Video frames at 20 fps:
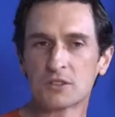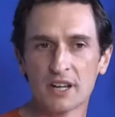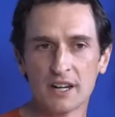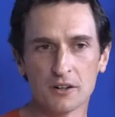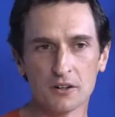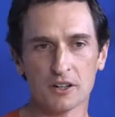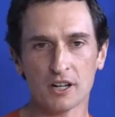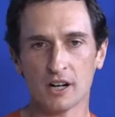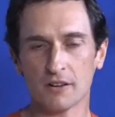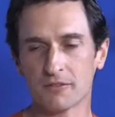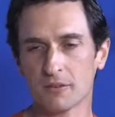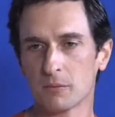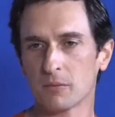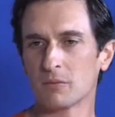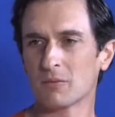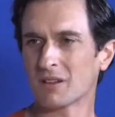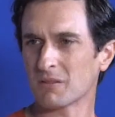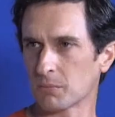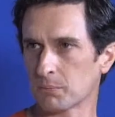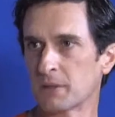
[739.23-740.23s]
cuff,
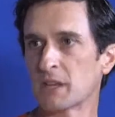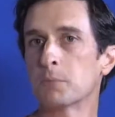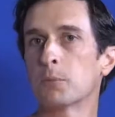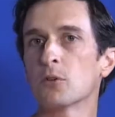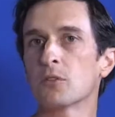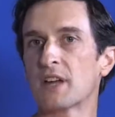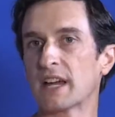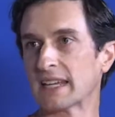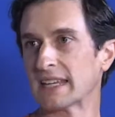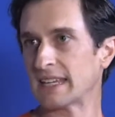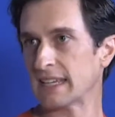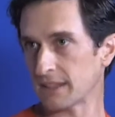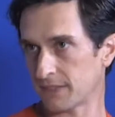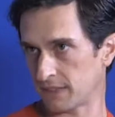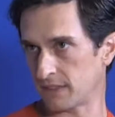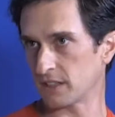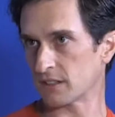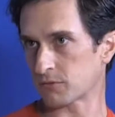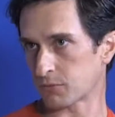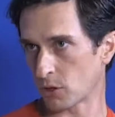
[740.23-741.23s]
people that get
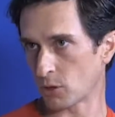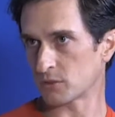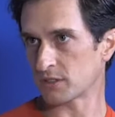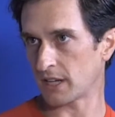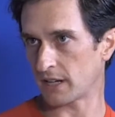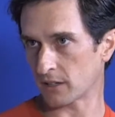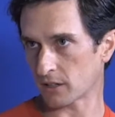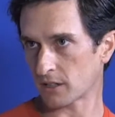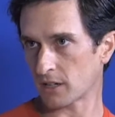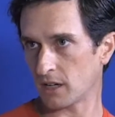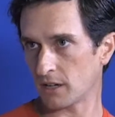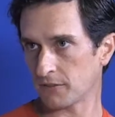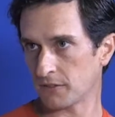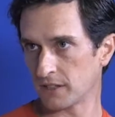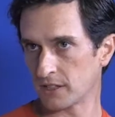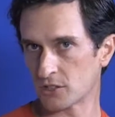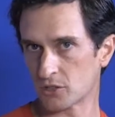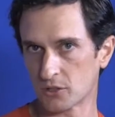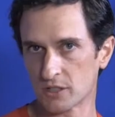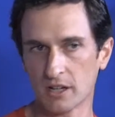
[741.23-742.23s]
this rotator cuff
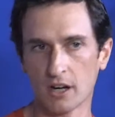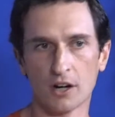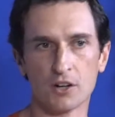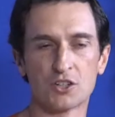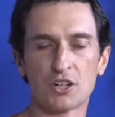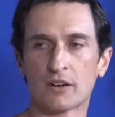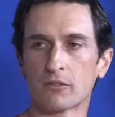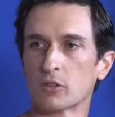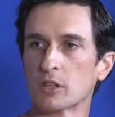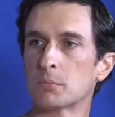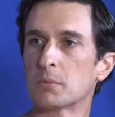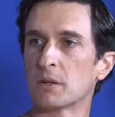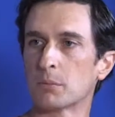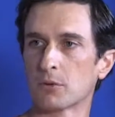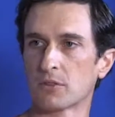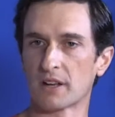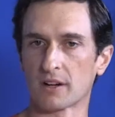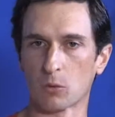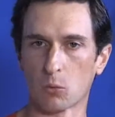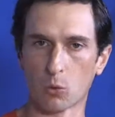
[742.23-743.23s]
injury are generally people
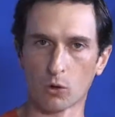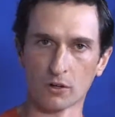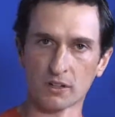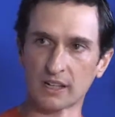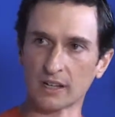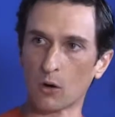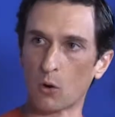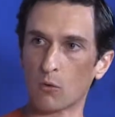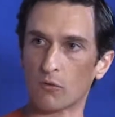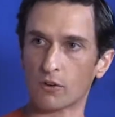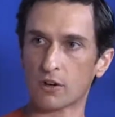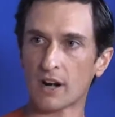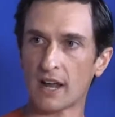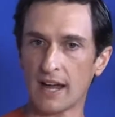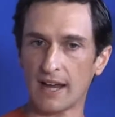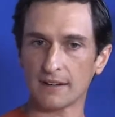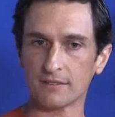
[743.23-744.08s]
that are working overhead.